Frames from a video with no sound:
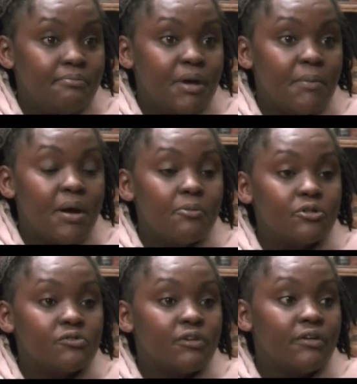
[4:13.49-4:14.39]
My mom
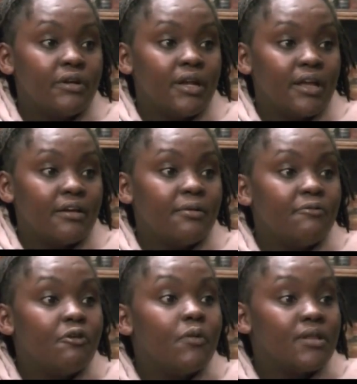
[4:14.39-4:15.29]
was very like
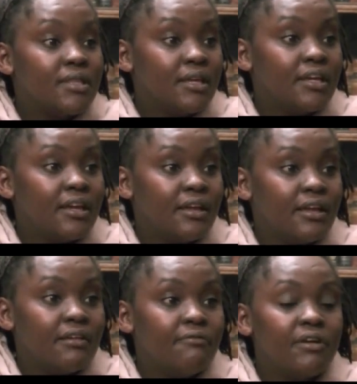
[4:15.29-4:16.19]

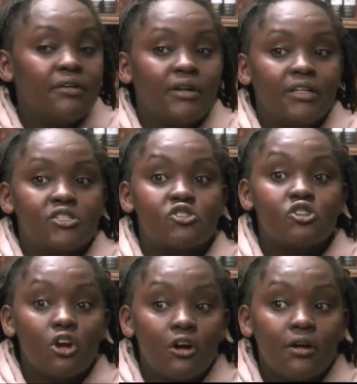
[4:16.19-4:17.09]
forward-thinking and very
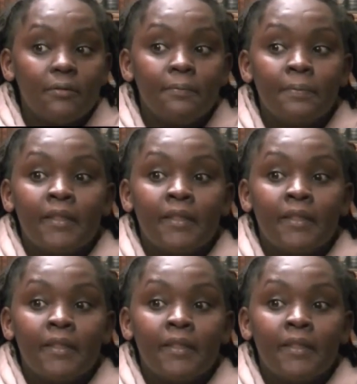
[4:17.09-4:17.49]
strong.